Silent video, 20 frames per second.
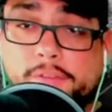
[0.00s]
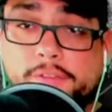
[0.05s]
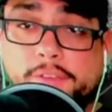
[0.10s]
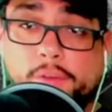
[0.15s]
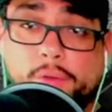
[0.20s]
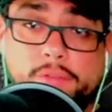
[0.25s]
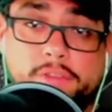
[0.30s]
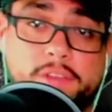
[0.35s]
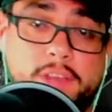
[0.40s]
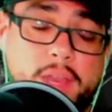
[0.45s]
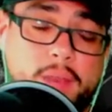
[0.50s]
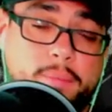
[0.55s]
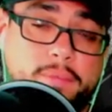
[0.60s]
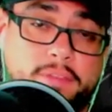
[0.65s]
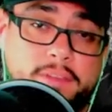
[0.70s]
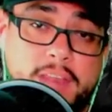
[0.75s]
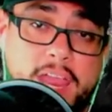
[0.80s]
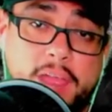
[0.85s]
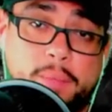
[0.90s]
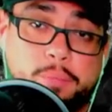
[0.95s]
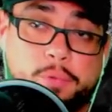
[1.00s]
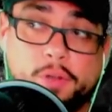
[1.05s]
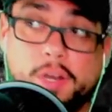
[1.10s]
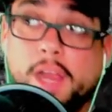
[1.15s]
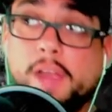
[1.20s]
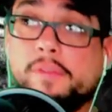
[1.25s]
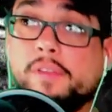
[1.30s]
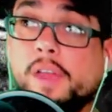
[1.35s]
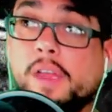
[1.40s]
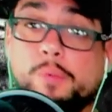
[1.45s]
Food stamps, SNAP,
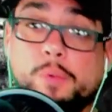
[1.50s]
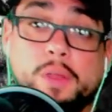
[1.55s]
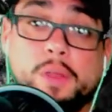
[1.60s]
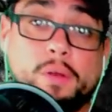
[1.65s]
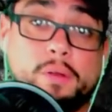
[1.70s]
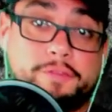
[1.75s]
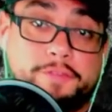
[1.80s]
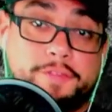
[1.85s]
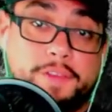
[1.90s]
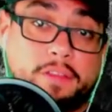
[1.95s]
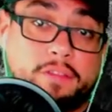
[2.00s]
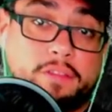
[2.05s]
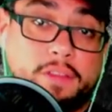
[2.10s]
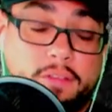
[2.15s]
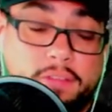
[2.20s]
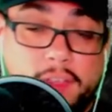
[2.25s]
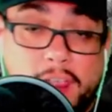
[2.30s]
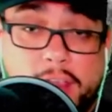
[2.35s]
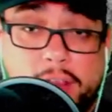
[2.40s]
whatever, if we don't fix this